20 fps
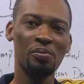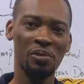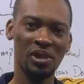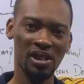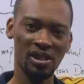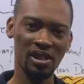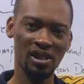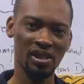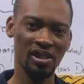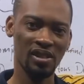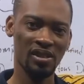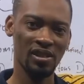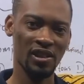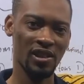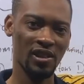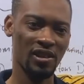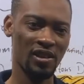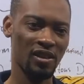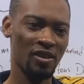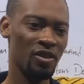Messi.
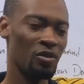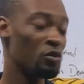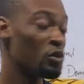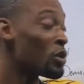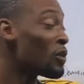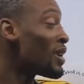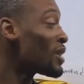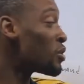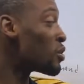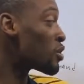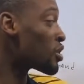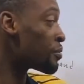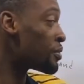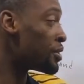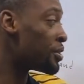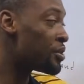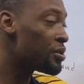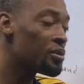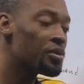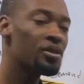Will not want to
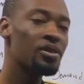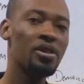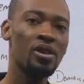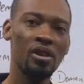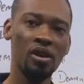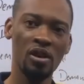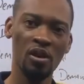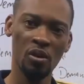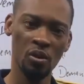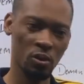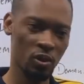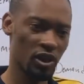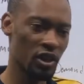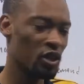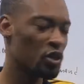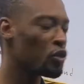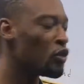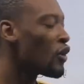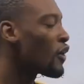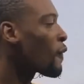substitute
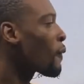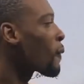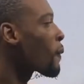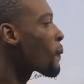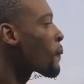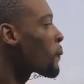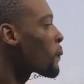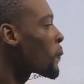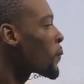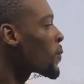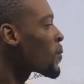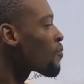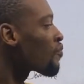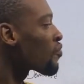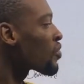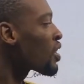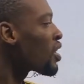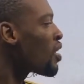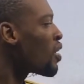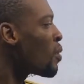Ronaldo.
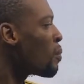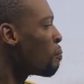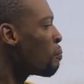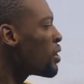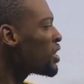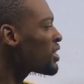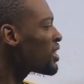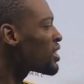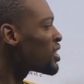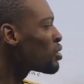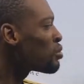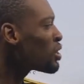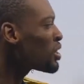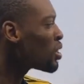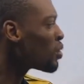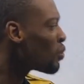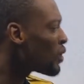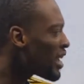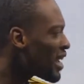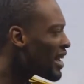But a
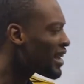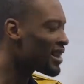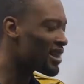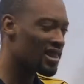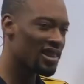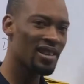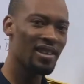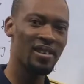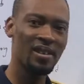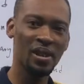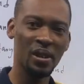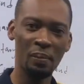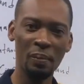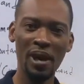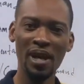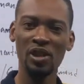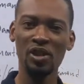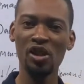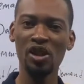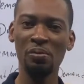situation where the
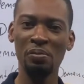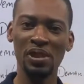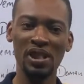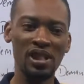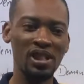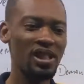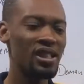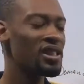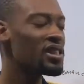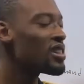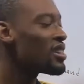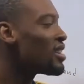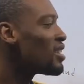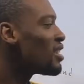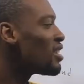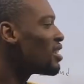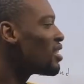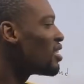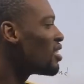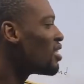match just begins,
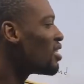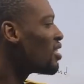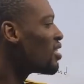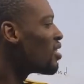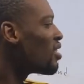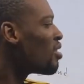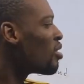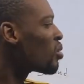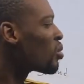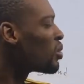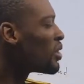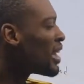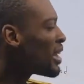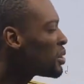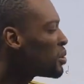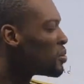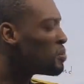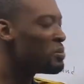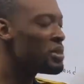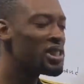
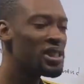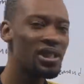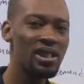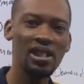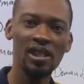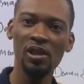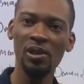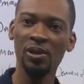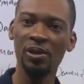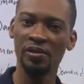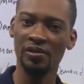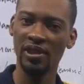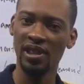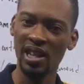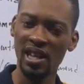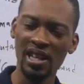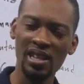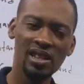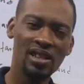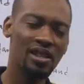Ronaldo misses a lot of
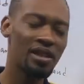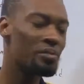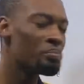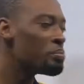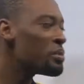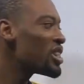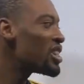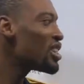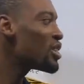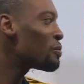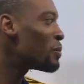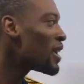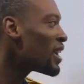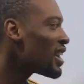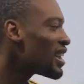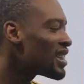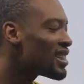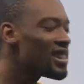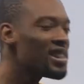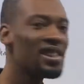chance, misses
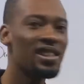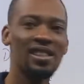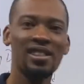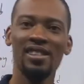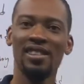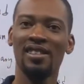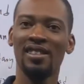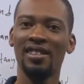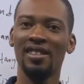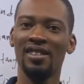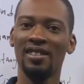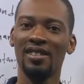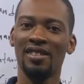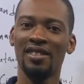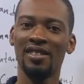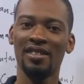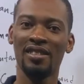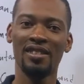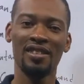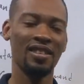penalty.
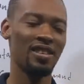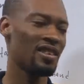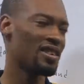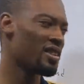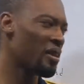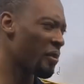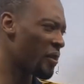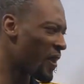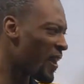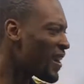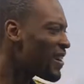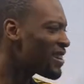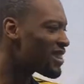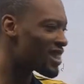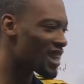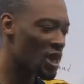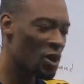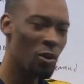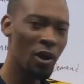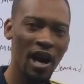Then,
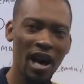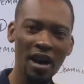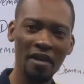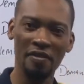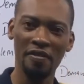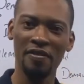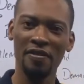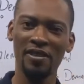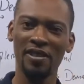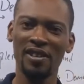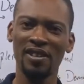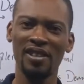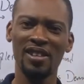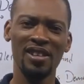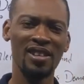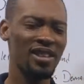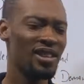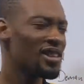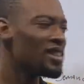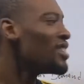second half,
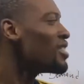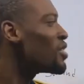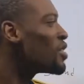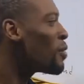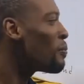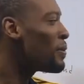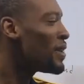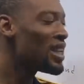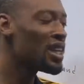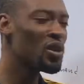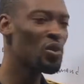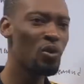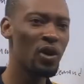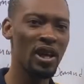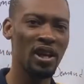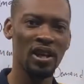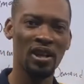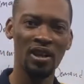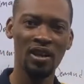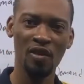he's not playing
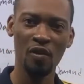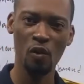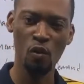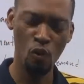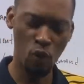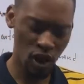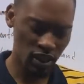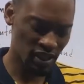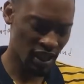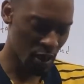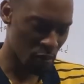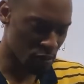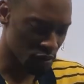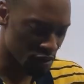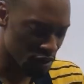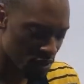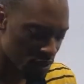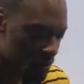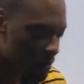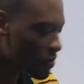well. What
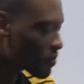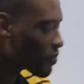happens?